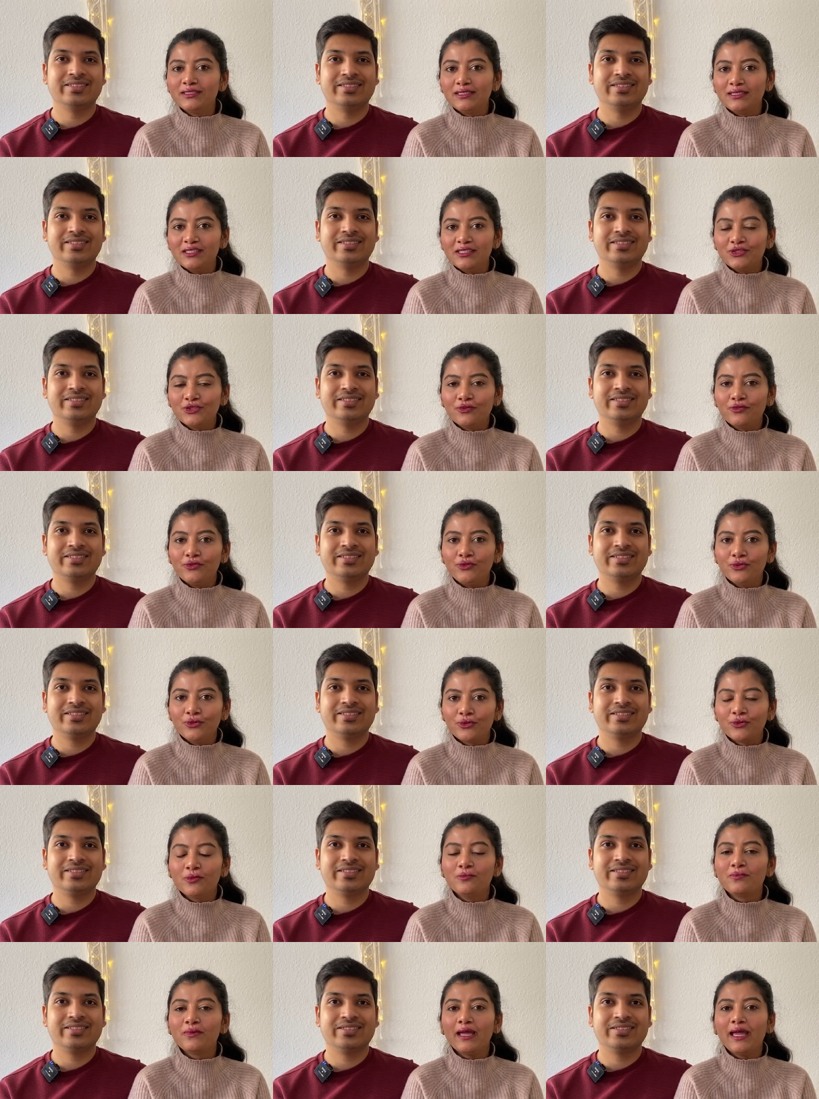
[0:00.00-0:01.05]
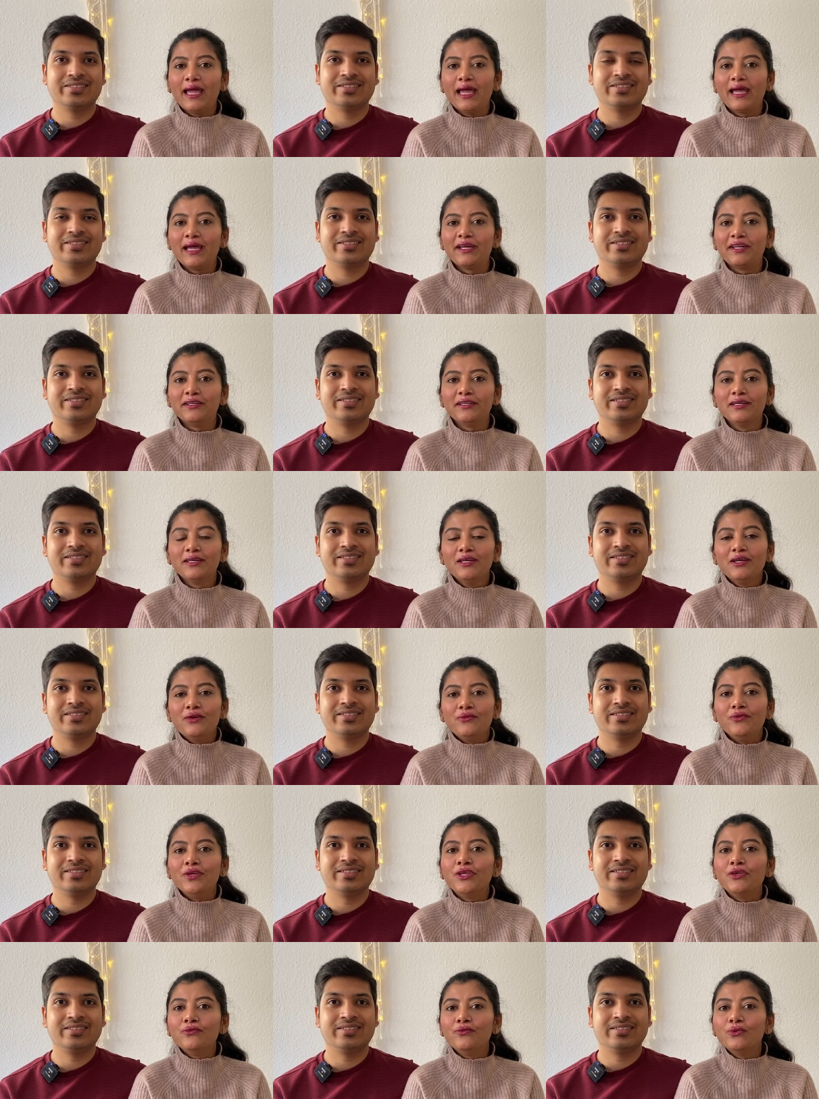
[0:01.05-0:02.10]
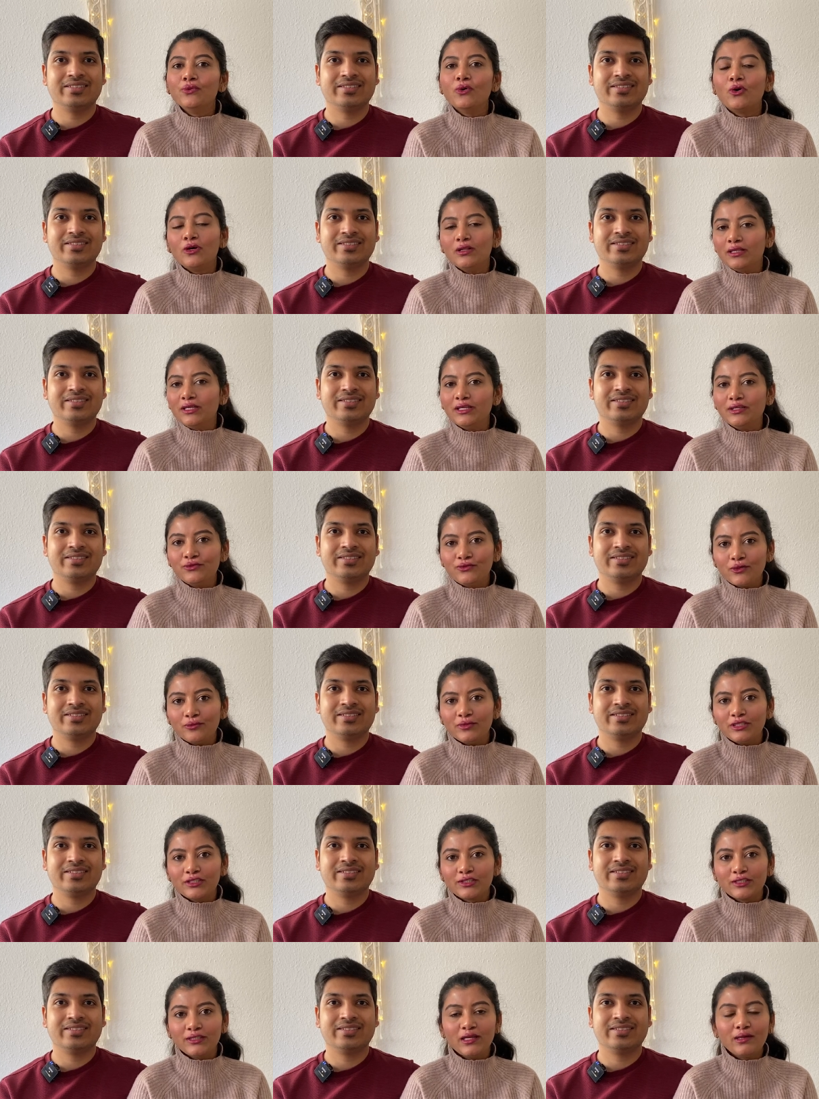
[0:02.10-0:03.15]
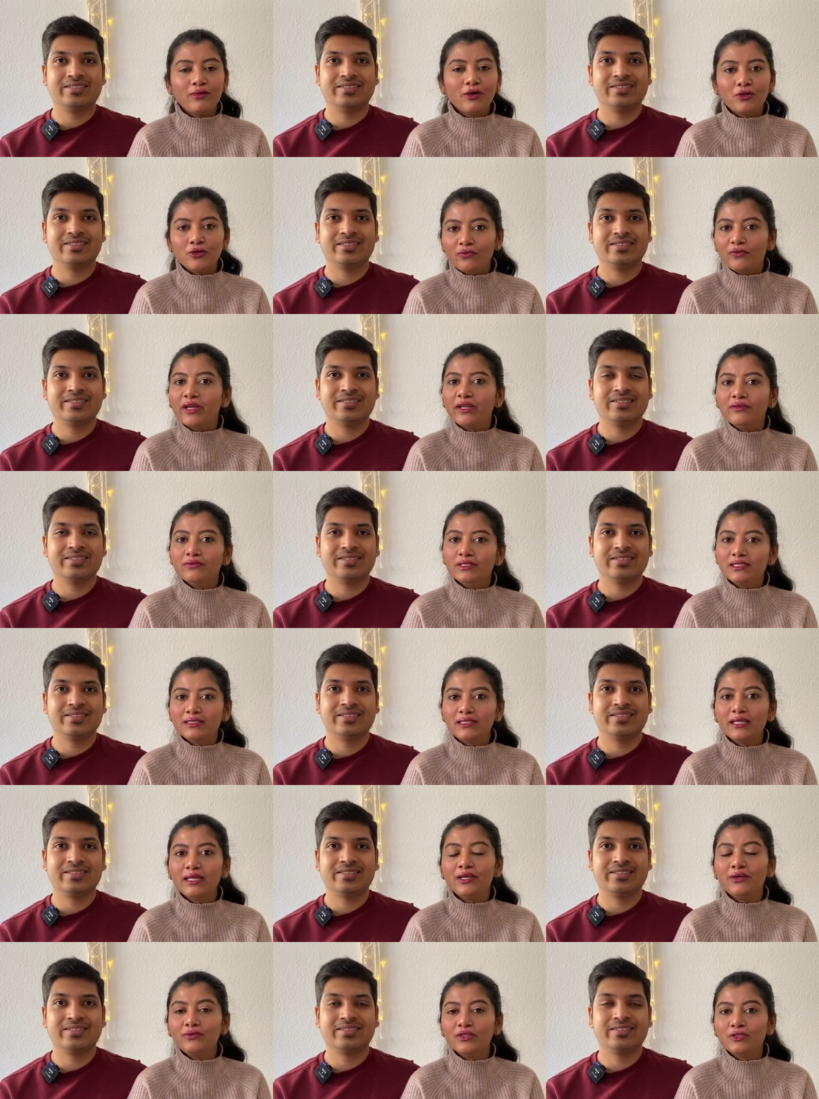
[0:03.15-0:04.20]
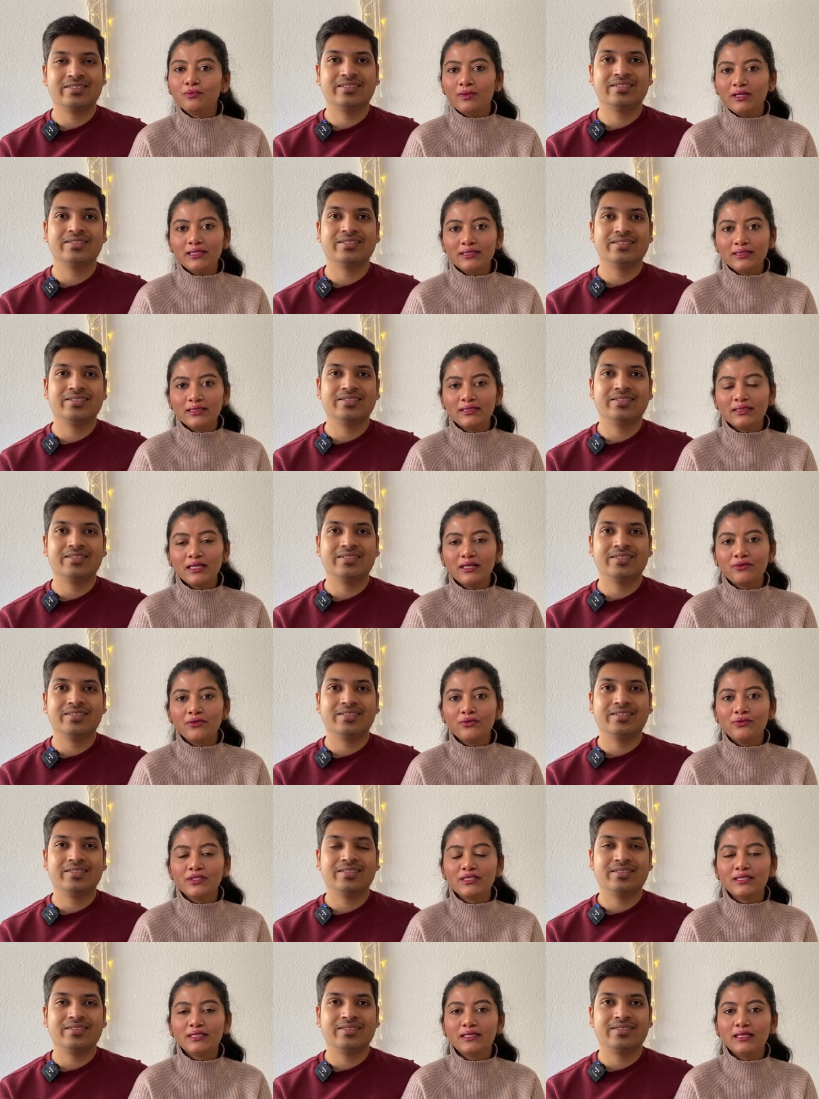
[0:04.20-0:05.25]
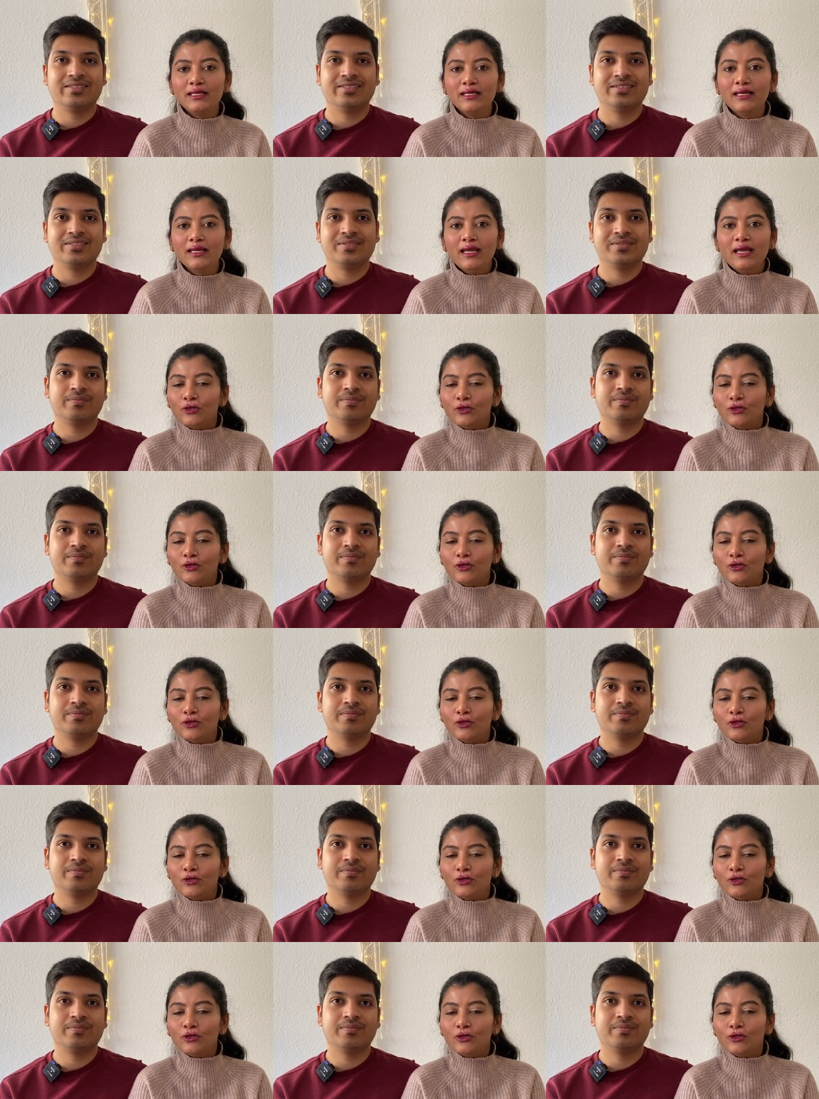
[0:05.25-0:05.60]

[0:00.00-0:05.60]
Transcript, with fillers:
Speaker 1: cities of Europe and we give you all the information about where we stay, which places are we visiting.